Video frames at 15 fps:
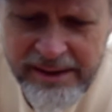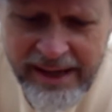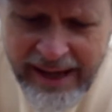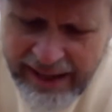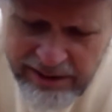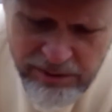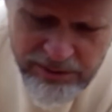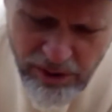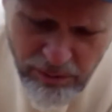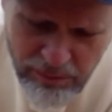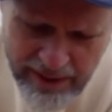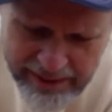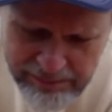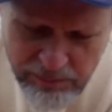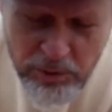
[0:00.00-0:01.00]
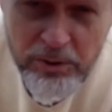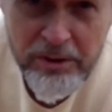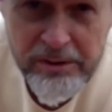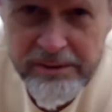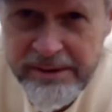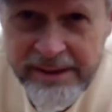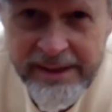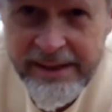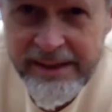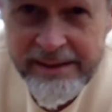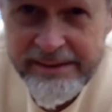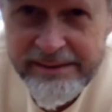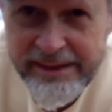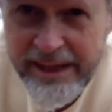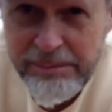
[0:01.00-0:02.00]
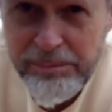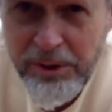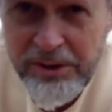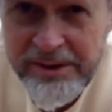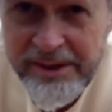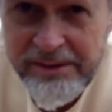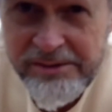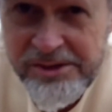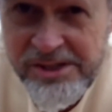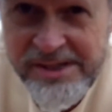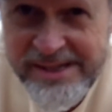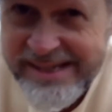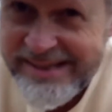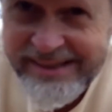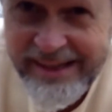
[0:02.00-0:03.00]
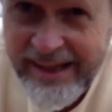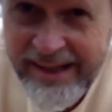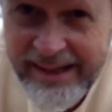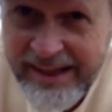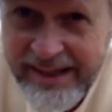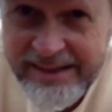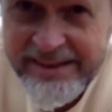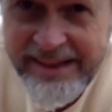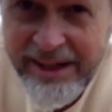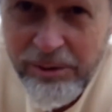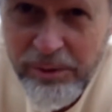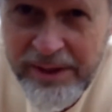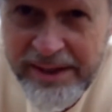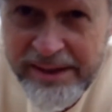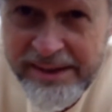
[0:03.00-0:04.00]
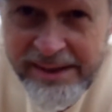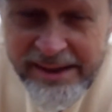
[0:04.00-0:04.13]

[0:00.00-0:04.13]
I don't know why more dead ball hitters didn't hit that way.